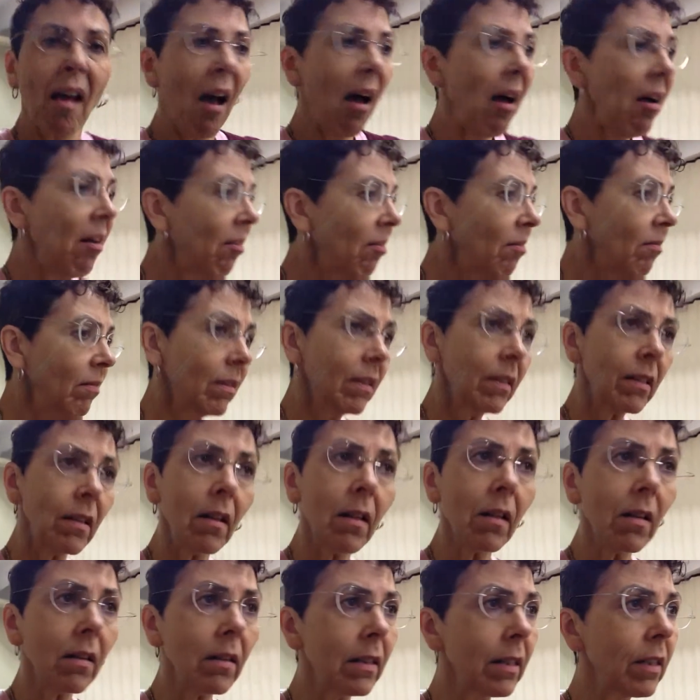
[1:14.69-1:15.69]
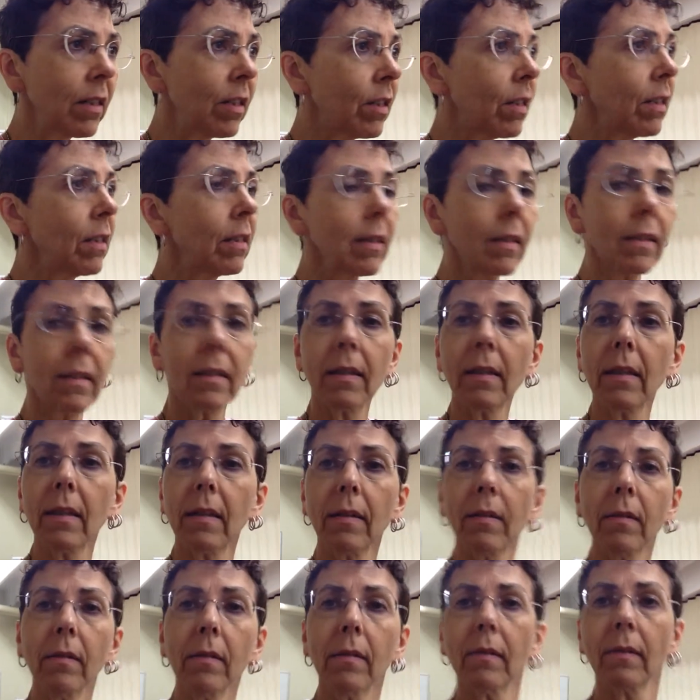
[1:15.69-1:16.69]
all in all, it's just, you
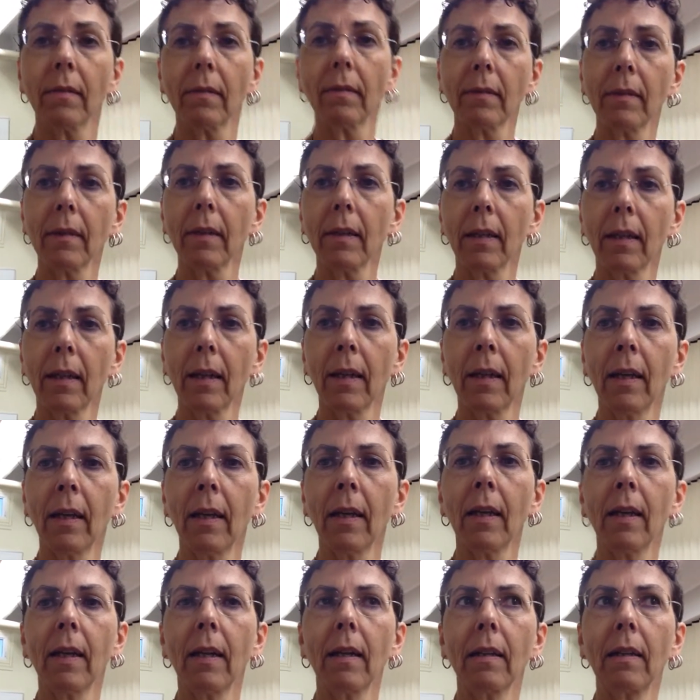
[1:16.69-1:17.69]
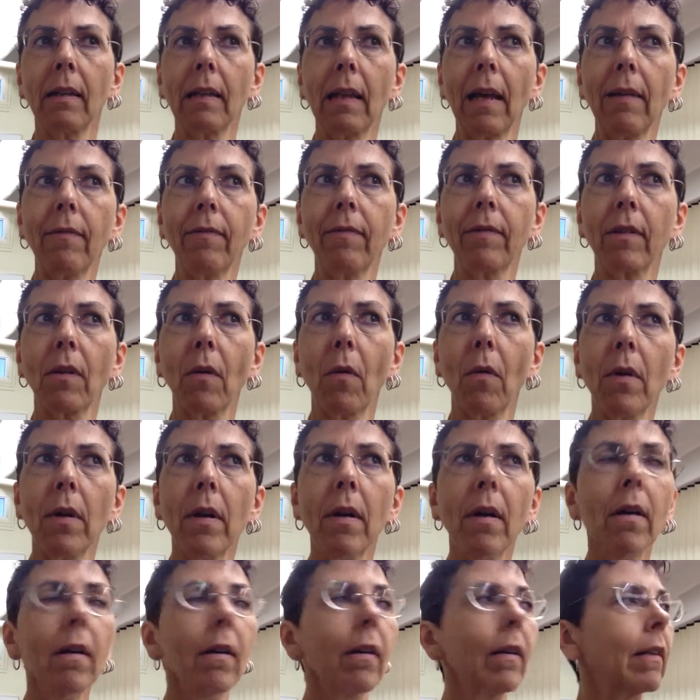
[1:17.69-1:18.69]
know, life's going
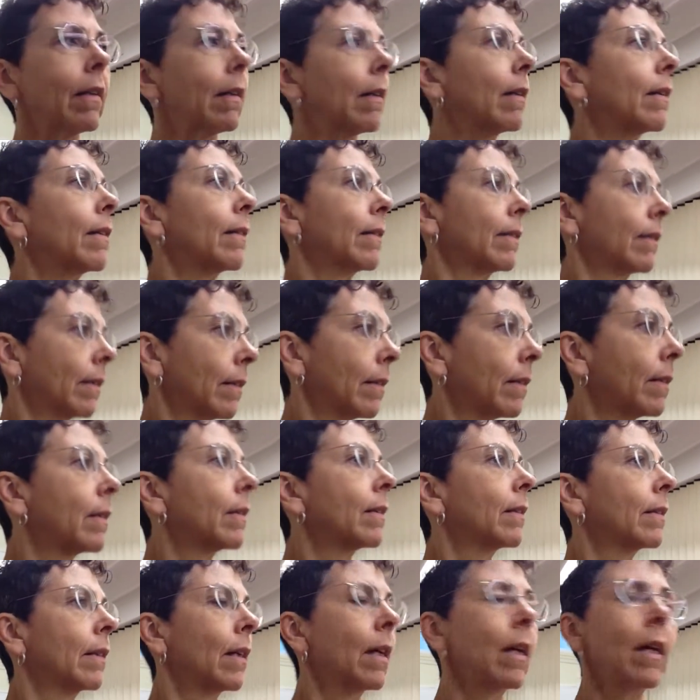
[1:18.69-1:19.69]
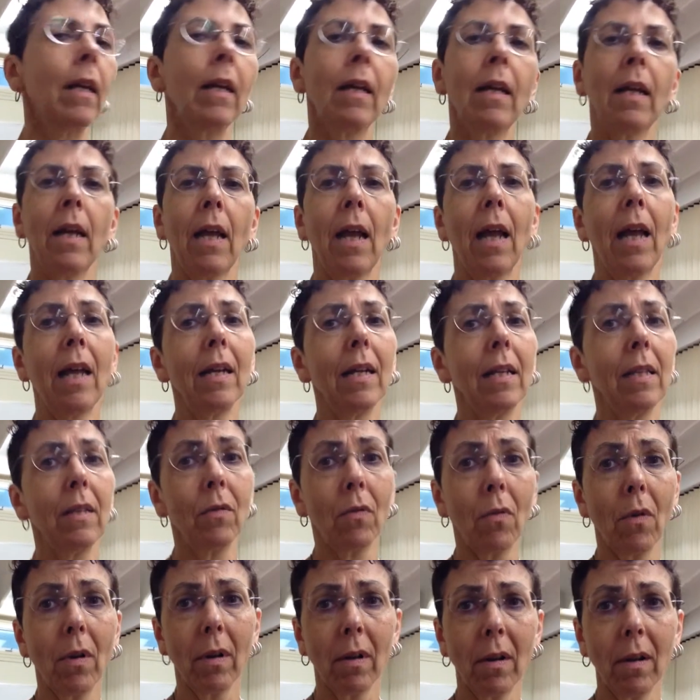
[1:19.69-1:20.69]
on. And it's
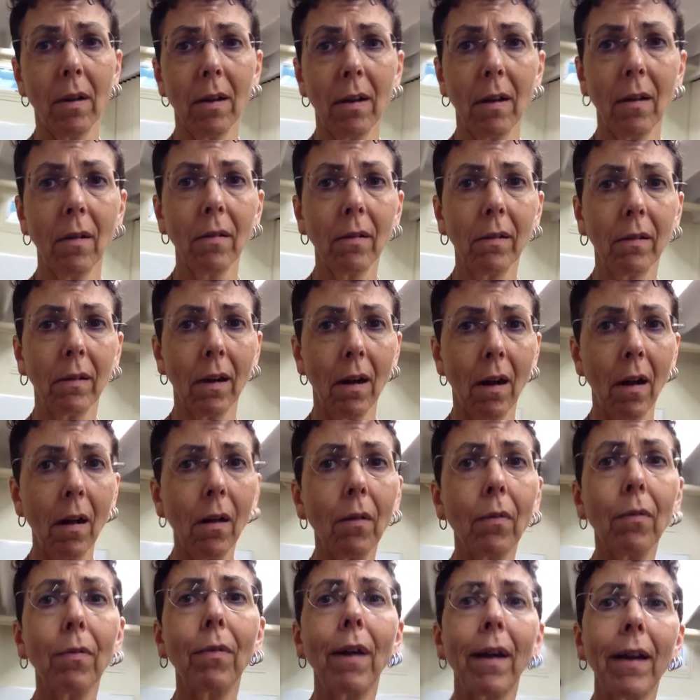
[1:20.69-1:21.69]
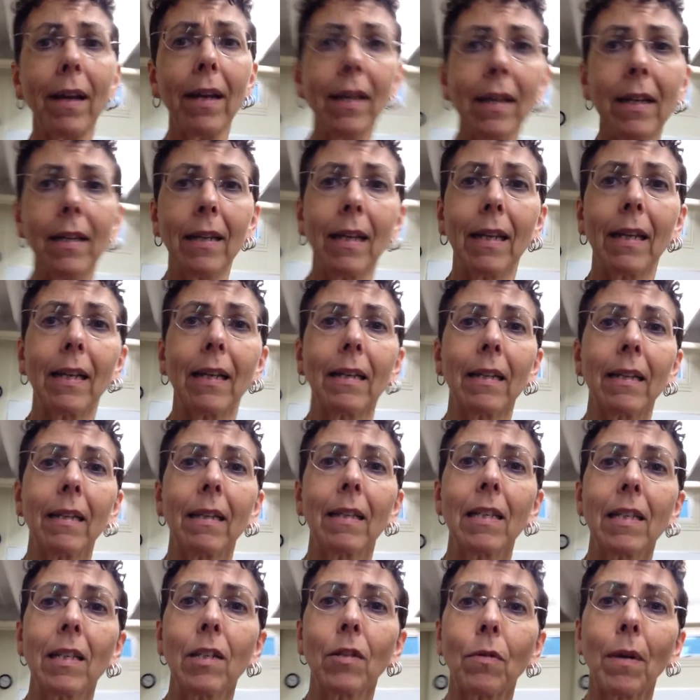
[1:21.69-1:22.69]
going on all right,
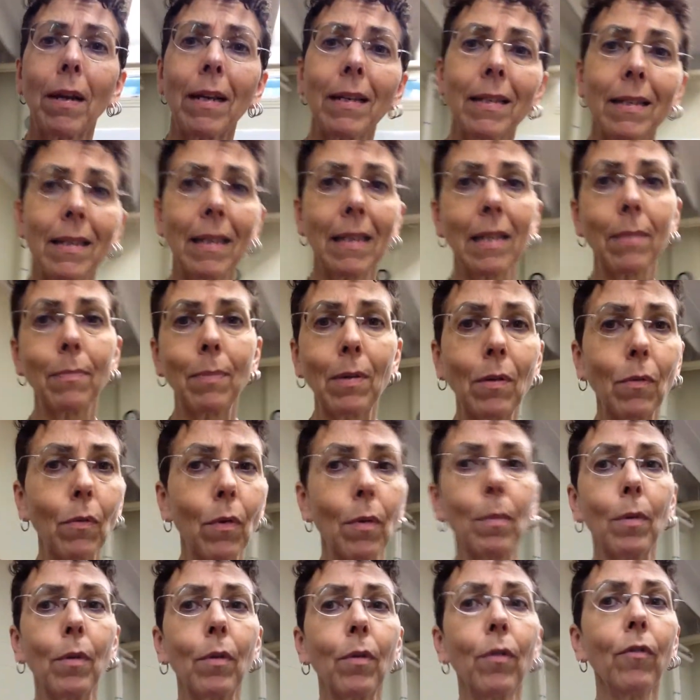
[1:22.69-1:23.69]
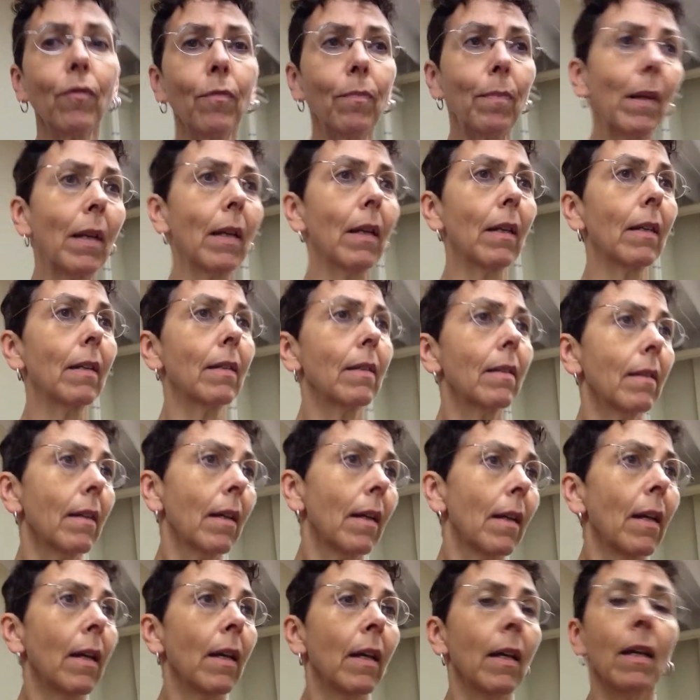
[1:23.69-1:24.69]
and the stress has been removed because
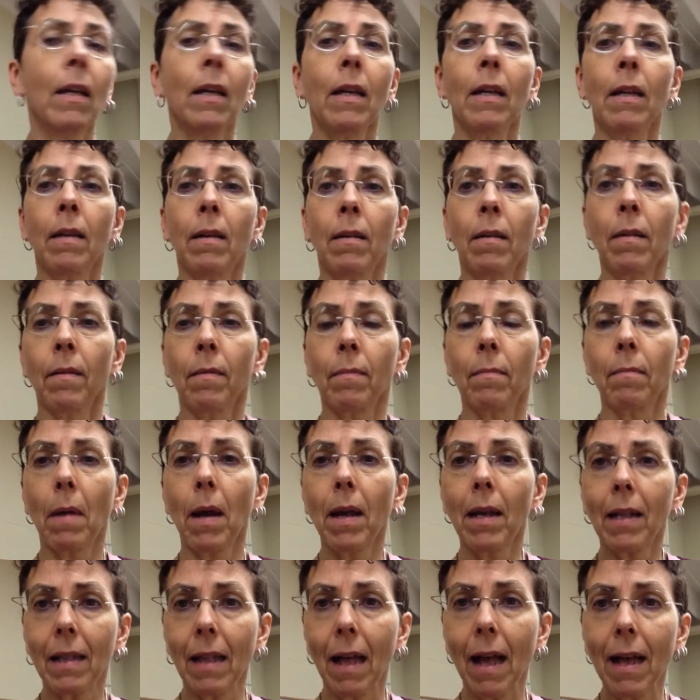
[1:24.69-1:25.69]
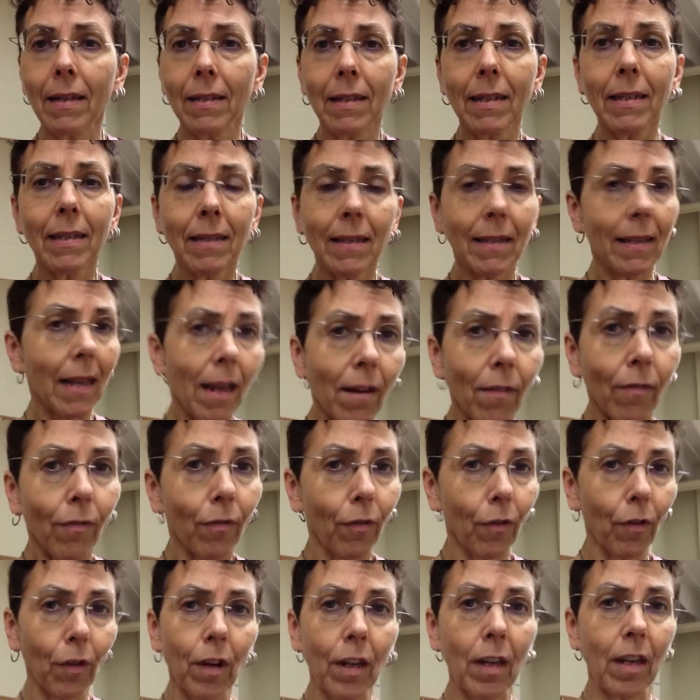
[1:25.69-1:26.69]
my class is safe
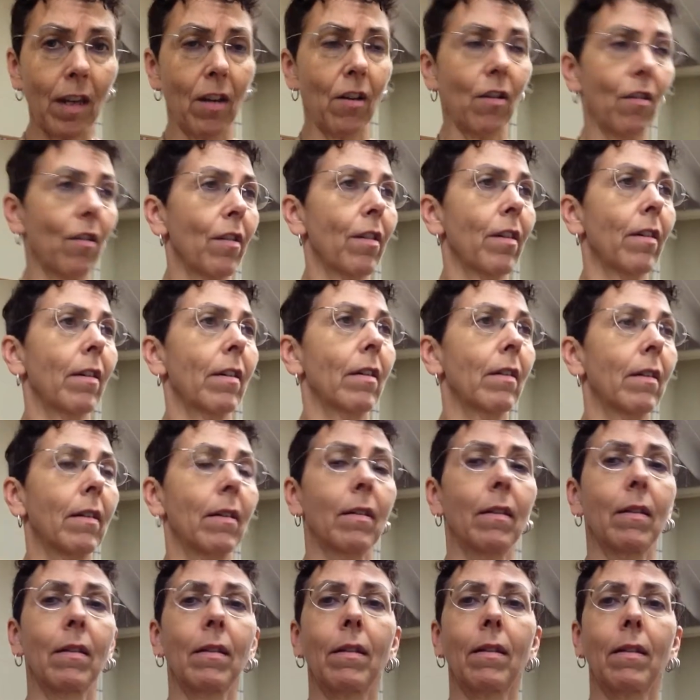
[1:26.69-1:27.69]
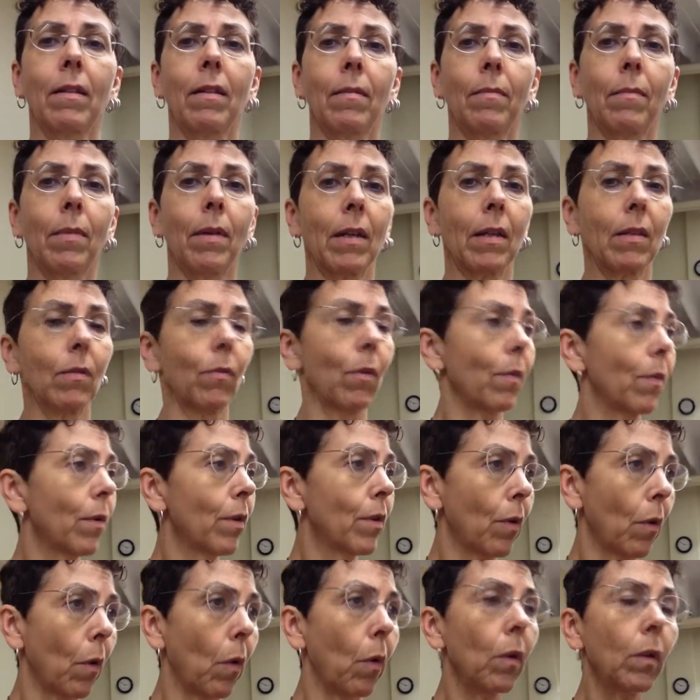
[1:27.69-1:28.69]
for a year. Because we
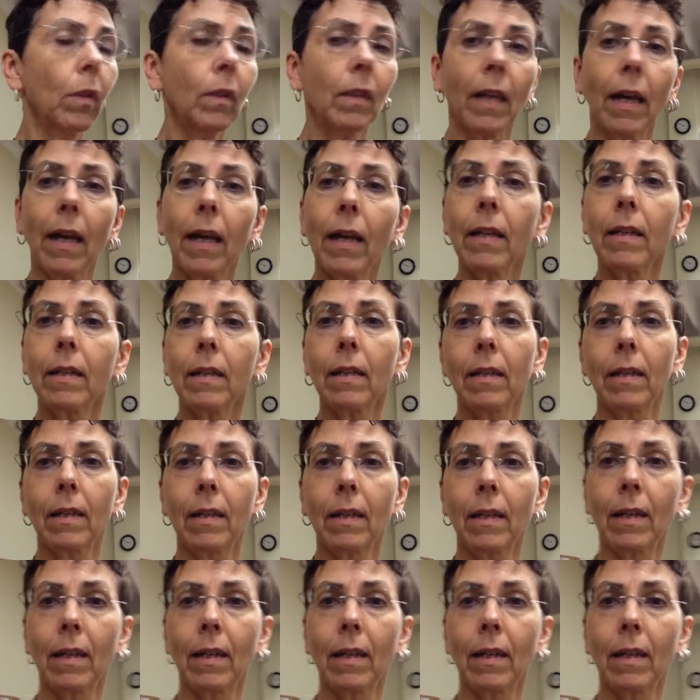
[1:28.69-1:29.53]
were told that